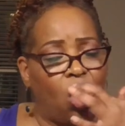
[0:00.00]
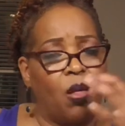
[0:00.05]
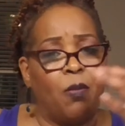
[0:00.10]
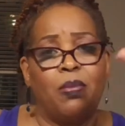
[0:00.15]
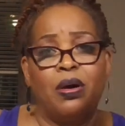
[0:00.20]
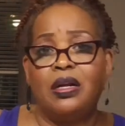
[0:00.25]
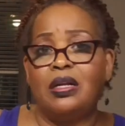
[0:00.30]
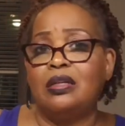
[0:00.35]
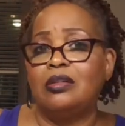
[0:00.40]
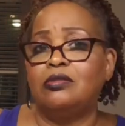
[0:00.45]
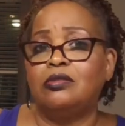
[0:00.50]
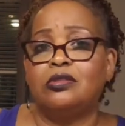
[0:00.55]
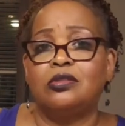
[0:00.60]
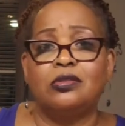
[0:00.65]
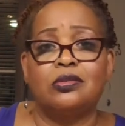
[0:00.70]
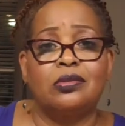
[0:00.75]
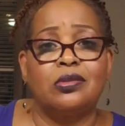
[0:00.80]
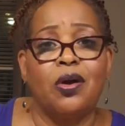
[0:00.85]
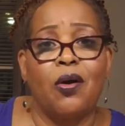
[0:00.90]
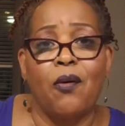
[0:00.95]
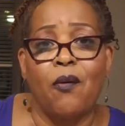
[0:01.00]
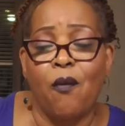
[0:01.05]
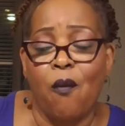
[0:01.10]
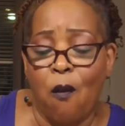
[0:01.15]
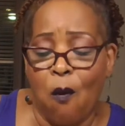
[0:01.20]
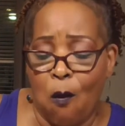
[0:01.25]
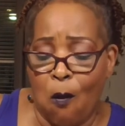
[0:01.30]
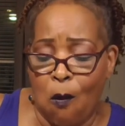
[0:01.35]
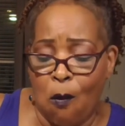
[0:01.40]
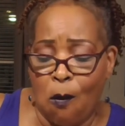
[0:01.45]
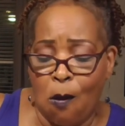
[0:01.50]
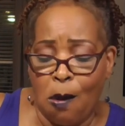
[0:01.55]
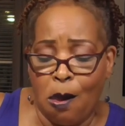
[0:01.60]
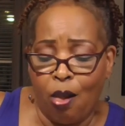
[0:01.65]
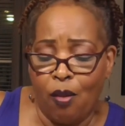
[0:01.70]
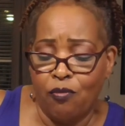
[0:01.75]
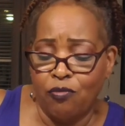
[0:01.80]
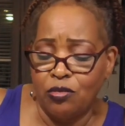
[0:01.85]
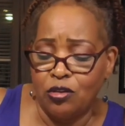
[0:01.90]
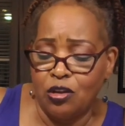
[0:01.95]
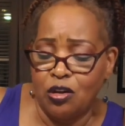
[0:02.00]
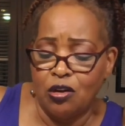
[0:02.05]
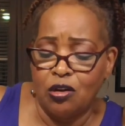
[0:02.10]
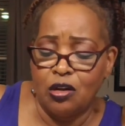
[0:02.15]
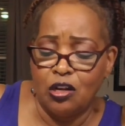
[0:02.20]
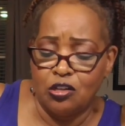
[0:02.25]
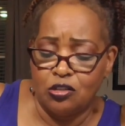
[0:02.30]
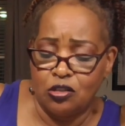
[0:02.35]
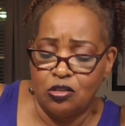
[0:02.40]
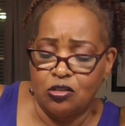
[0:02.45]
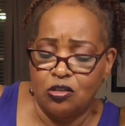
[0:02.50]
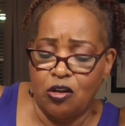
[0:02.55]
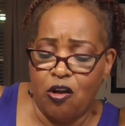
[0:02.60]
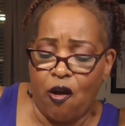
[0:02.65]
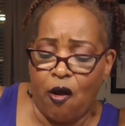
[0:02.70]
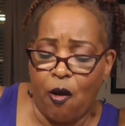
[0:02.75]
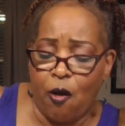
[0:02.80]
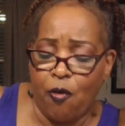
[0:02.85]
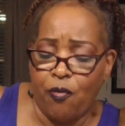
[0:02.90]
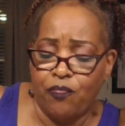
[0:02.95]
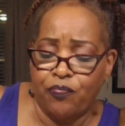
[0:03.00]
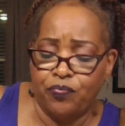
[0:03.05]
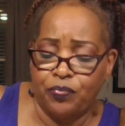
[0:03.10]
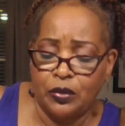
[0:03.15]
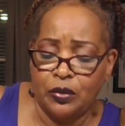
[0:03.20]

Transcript: But it's so delicious, y'all.